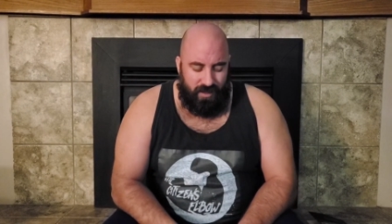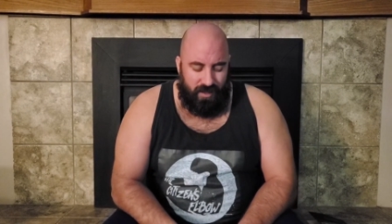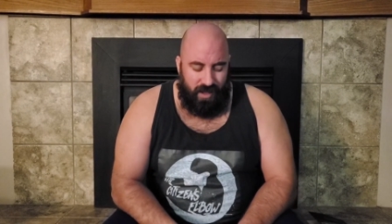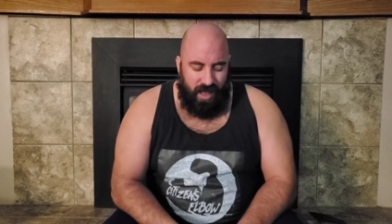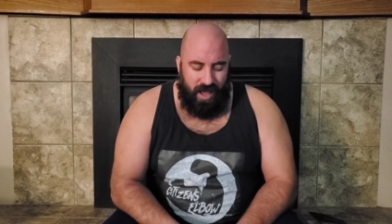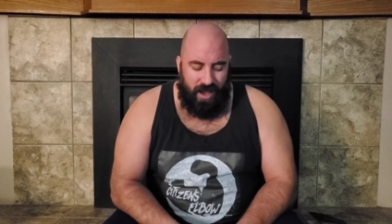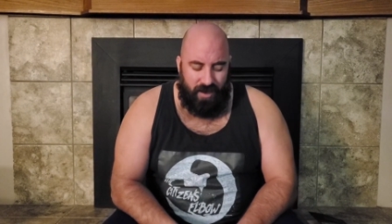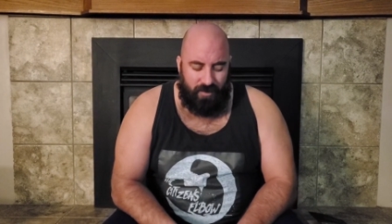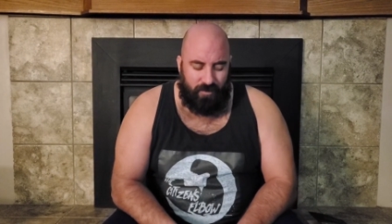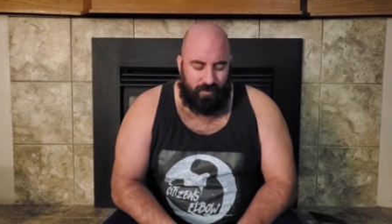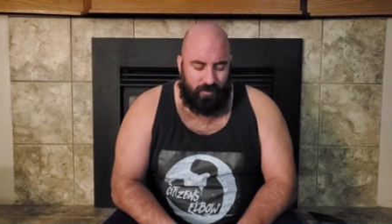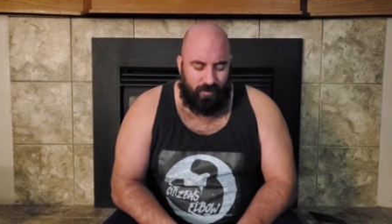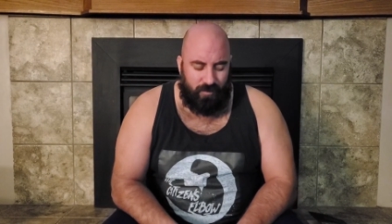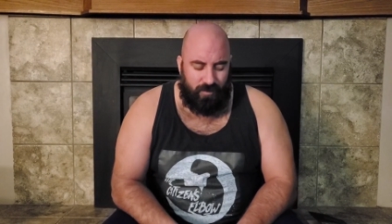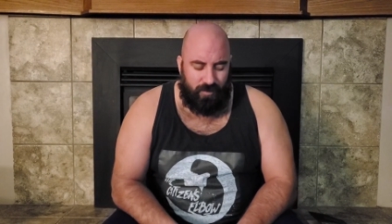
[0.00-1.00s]
and
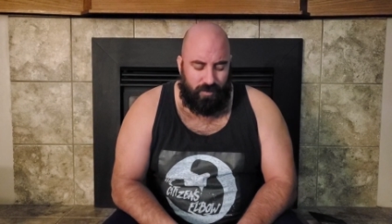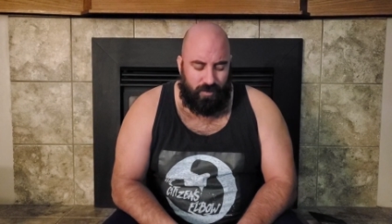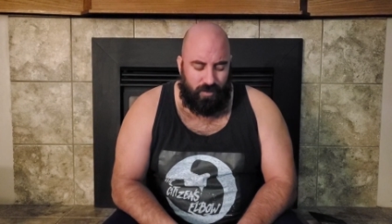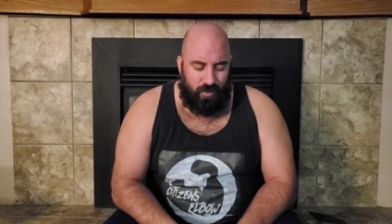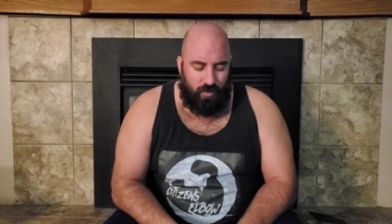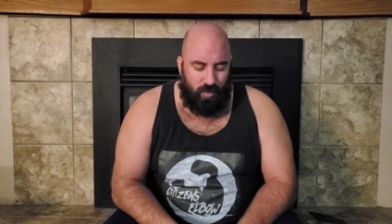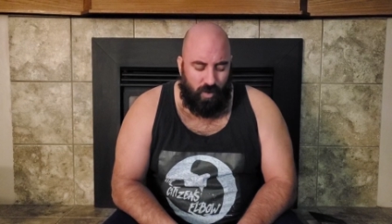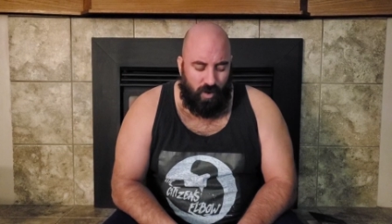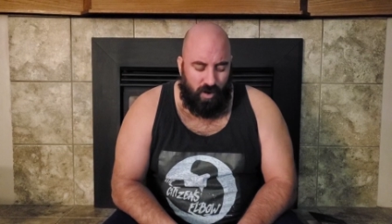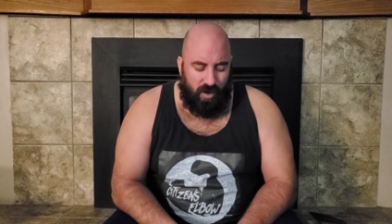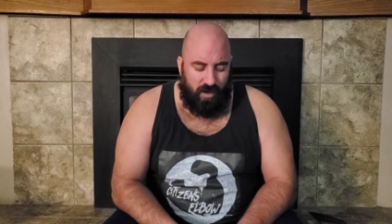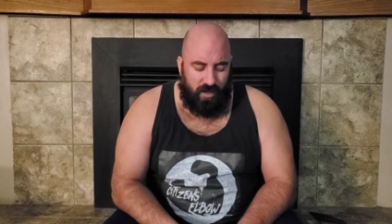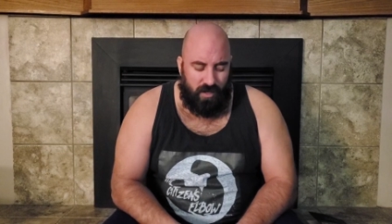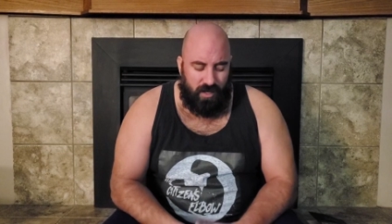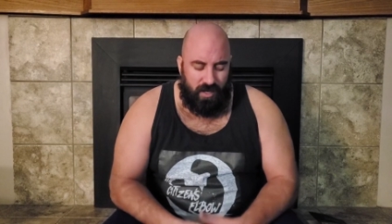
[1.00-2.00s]
how you
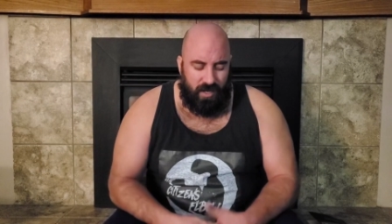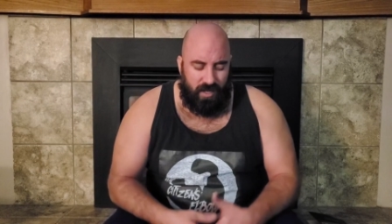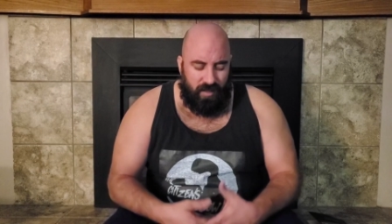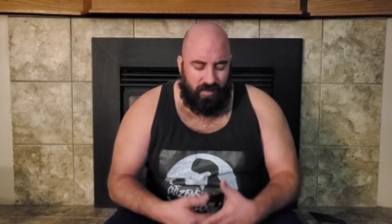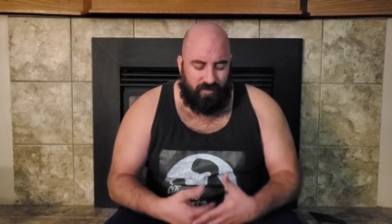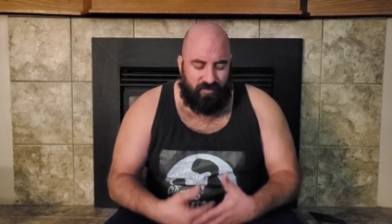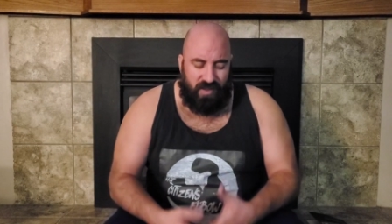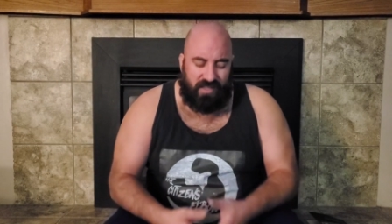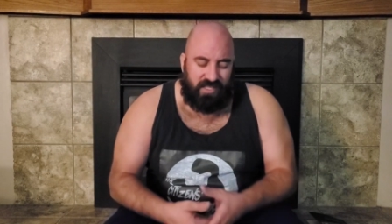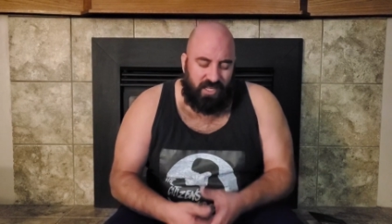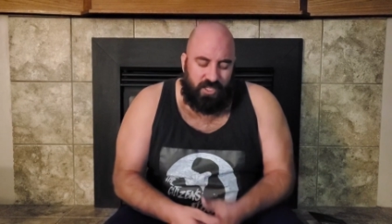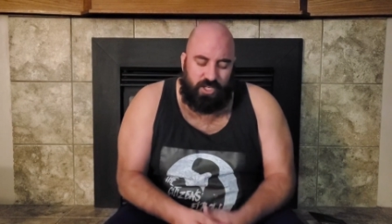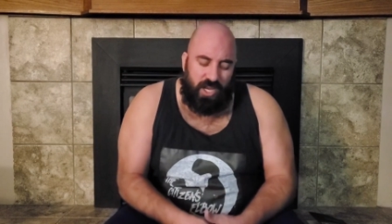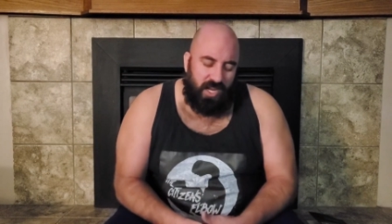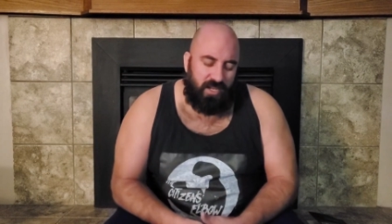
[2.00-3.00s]
are
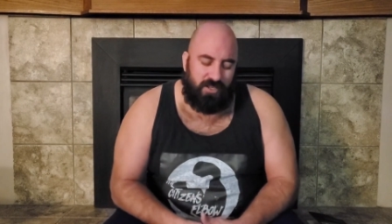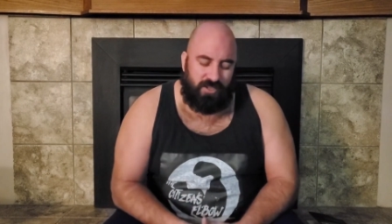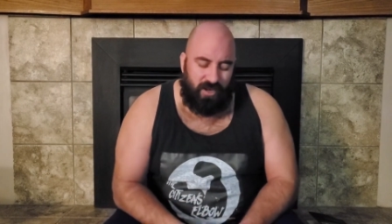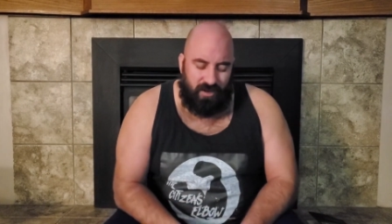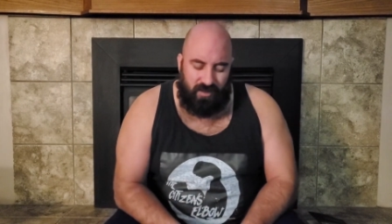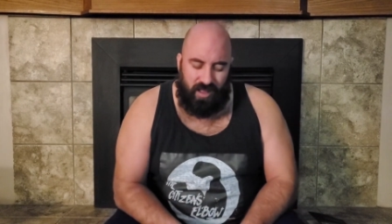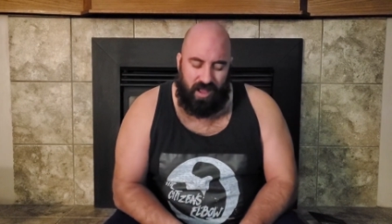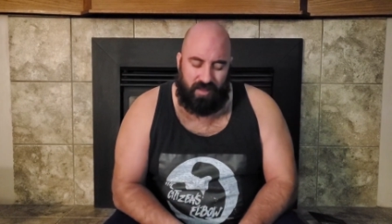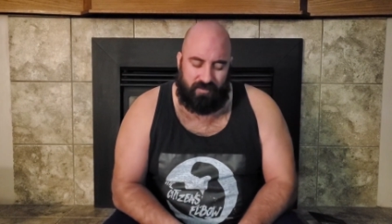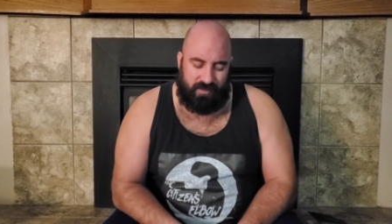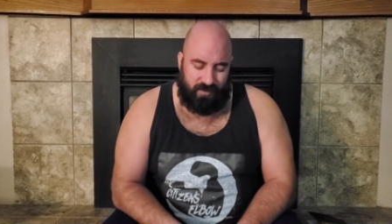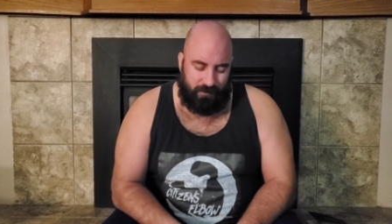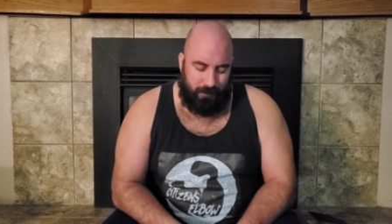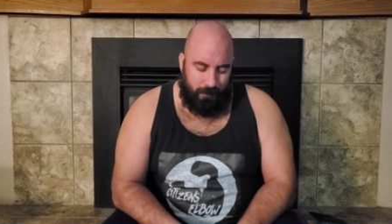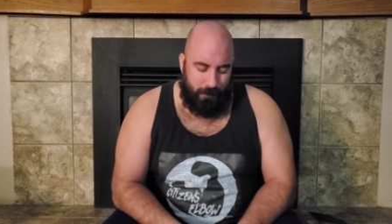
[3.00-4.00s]
affecting change in our
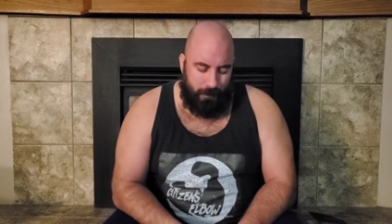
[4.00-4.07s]
lives.